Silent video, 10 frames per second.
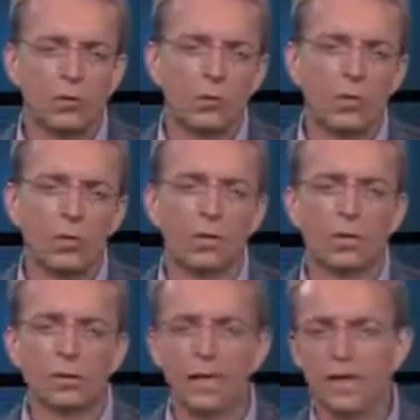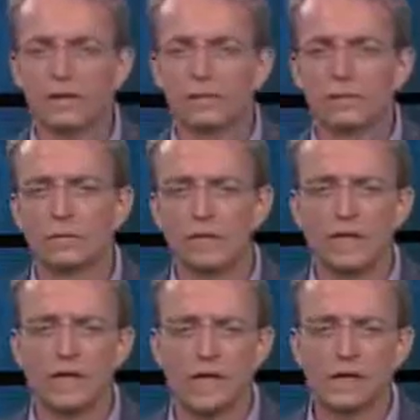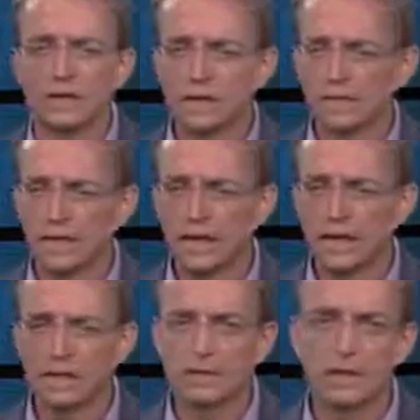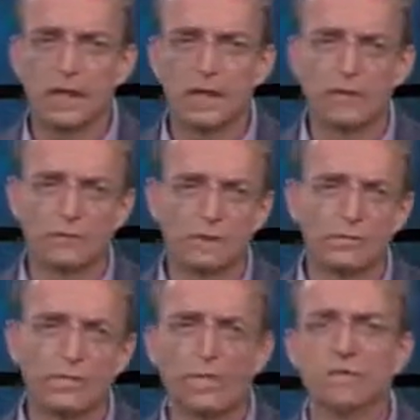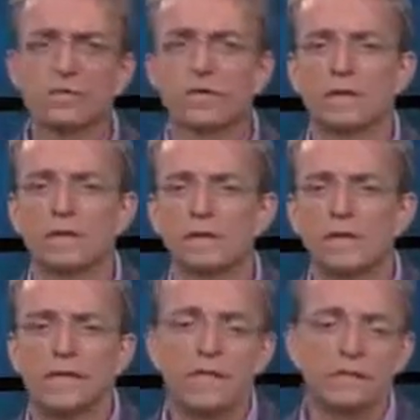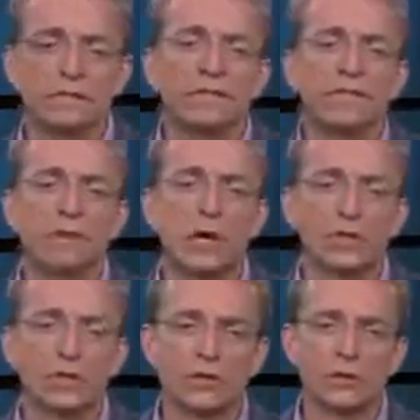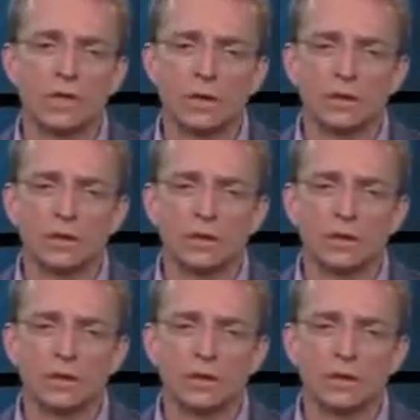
core platform technologies like NSX and vSphere and vMotion.